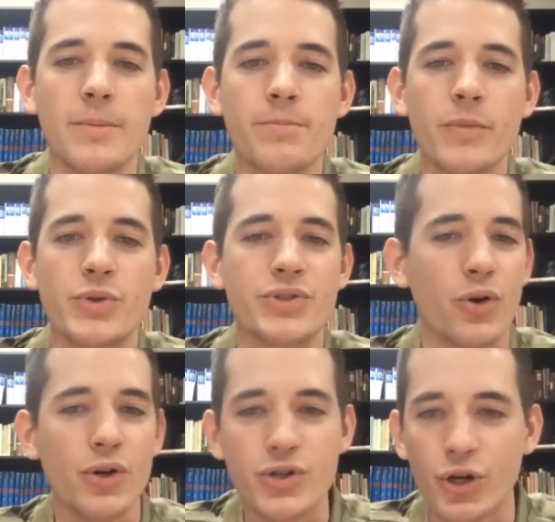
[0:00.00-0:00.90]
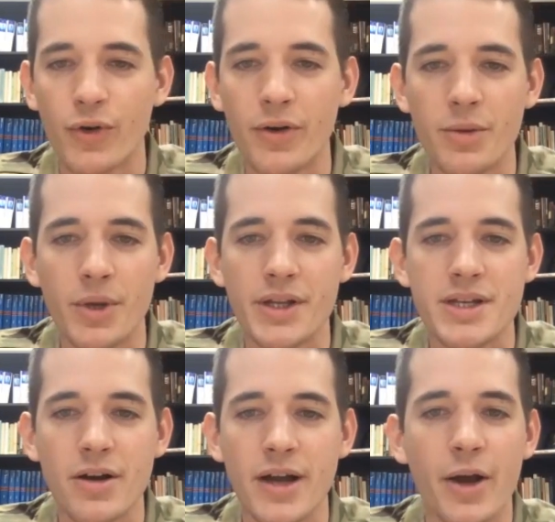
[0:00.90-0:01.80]
you started your career in the
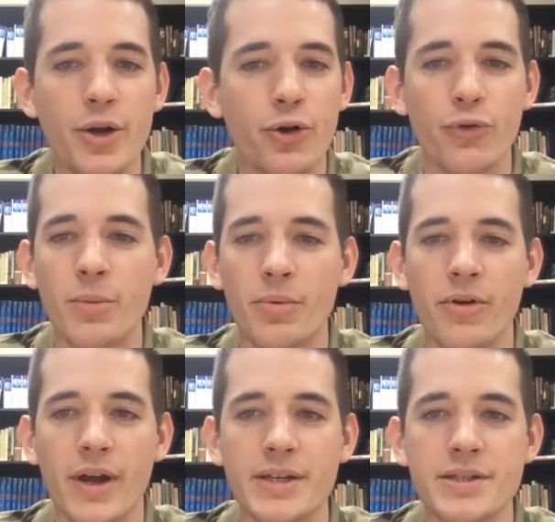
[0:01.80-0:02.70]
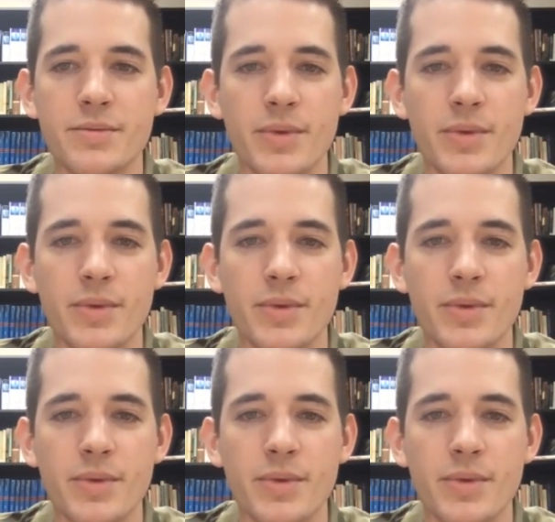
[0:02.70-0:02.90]
military, how your career progressed,